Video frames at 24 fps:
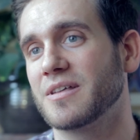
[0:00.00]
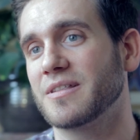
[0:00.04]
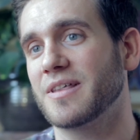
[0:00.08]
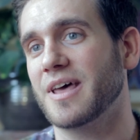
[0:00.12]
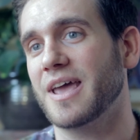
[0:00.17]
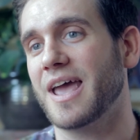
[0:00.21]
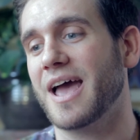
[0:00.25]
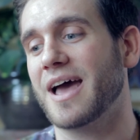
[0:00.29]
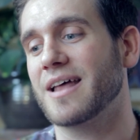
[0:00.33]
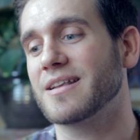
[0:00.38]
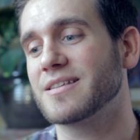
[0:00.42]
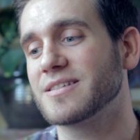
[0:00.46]

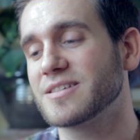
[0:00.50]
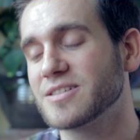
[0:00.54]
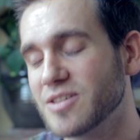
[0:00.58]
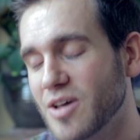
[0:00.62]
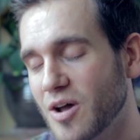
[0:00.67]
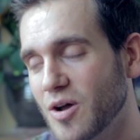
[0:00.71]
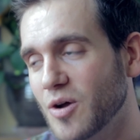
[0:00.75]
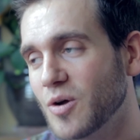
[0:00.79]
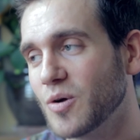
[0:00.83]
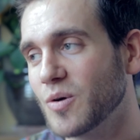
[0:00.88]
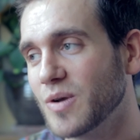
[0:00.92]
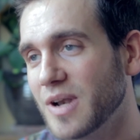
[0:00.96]
They had
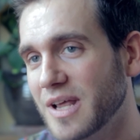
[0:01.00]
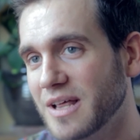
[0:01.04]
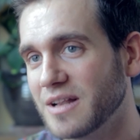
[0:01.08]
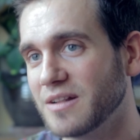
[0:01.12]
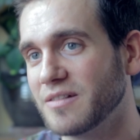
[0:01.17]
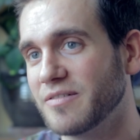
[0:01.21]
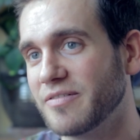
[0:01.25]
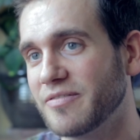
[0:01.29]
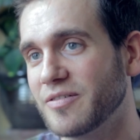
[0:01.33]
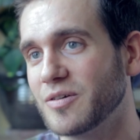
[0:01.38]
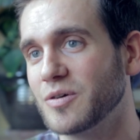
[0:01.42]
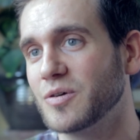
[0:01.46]
so
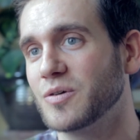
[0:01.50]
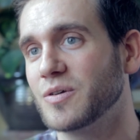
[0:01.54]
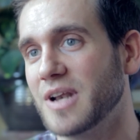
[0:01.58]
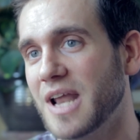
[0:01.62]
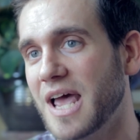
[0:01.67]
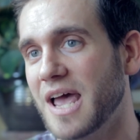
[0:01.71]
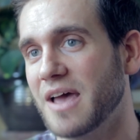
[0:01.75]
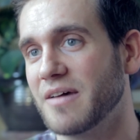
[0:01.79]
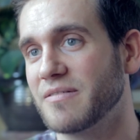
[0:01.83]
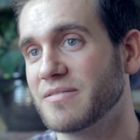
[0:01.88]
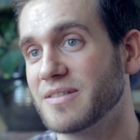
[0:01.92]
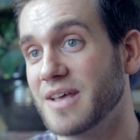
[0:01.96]
little food
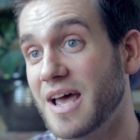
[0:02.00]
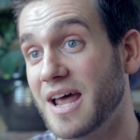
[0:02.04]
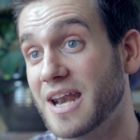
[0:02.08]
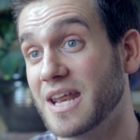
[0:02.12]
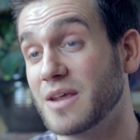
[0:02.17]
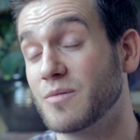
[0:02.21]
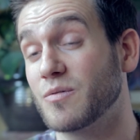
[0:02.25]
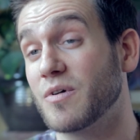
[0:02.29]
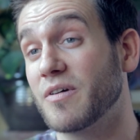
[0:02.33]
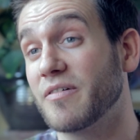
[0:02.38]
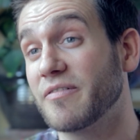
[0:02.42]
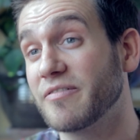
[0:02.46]
left and
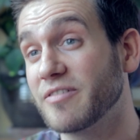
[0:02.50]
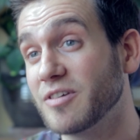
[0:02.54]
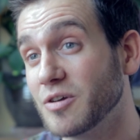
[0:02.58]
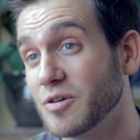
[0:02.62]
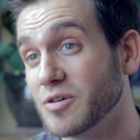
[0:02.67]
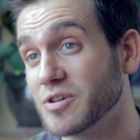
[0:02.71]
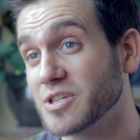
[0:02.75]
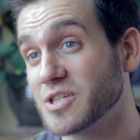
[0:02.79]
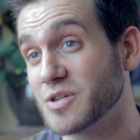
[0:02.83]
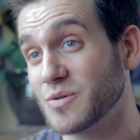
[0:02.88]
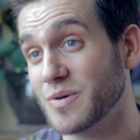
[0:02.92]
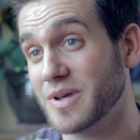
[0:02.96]
he
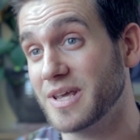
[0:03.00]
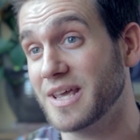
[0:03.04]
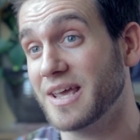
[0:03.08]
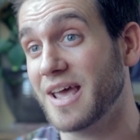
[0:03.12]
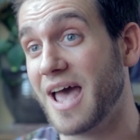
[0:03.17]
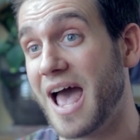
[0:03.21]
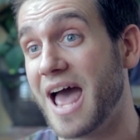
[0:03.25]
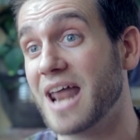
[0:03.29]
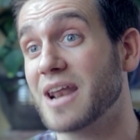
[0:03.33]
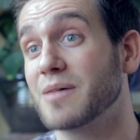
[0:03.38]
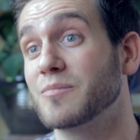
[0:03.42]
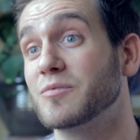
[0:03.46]
refused to eat
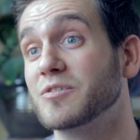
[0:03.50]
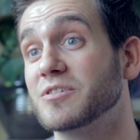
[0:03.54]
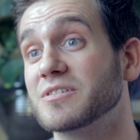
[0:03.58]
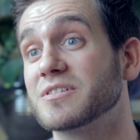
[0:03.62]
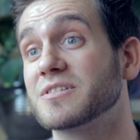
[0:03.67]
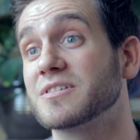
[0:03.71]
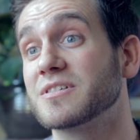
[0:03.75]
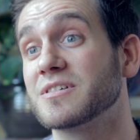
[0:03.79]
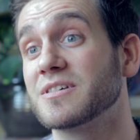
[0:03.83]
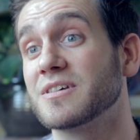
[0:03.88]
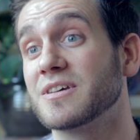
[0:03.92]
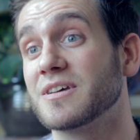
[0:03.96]

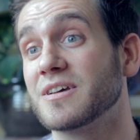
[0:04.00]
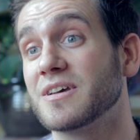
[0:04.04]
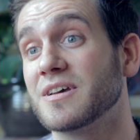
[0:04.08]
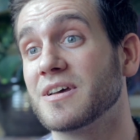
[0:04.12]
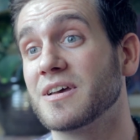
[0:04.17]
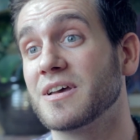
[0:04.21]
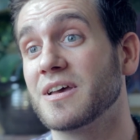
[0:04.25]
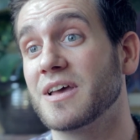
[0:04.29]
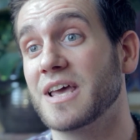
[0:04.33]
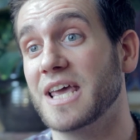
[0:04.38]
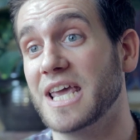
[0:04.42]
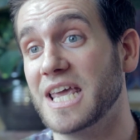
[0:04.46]
animals.
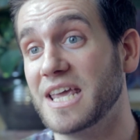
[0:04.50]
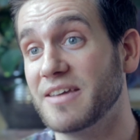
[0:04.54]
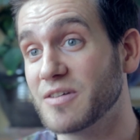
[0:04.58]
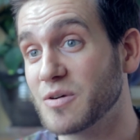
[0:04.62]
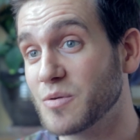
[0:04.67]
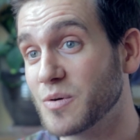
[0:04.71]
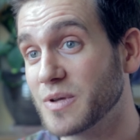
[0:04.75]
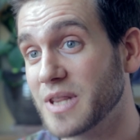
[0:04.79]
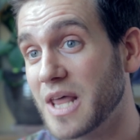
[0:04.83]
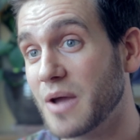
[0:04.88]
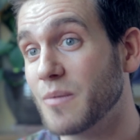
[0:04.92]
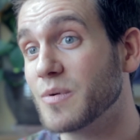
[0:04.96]

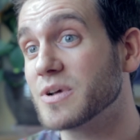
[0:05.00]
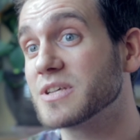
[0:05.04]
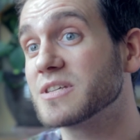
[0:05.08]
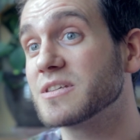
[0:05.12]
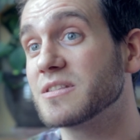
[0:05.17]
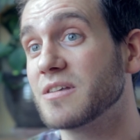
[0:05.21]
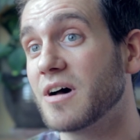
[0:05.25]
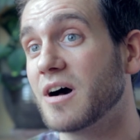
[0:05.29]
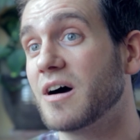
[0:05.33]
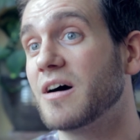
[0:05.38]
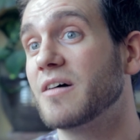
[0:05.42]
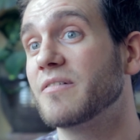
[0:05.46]
Even when they were
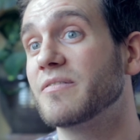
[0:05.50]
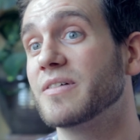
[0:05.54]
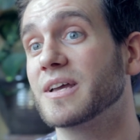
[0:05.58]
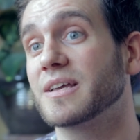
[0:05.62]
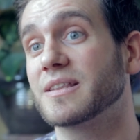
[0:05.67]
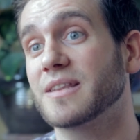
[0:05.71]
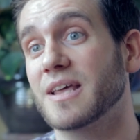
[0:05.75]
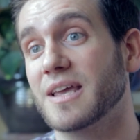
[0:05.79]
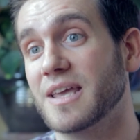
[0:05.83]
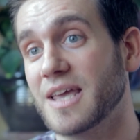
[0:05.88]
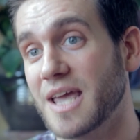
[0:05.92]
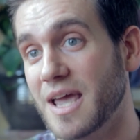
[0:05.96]
starving,
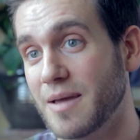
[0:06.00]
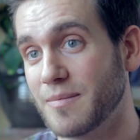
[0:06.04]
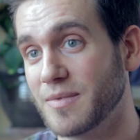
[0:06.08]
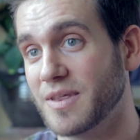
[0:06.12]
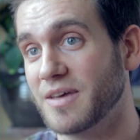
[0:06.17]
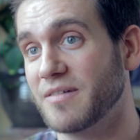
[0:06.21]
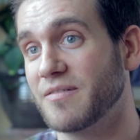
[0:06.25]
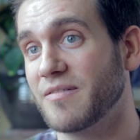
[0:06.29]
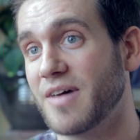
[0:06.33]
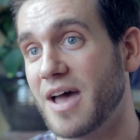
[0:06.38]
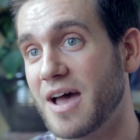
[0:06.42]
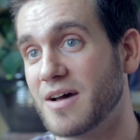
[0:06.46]
they kept
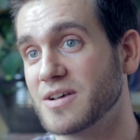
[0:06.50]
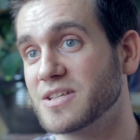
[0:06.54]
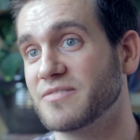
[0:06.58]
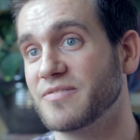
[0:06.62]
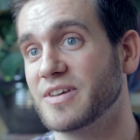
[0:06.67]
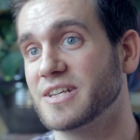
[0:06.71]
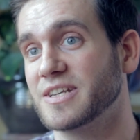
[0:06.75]
their vows of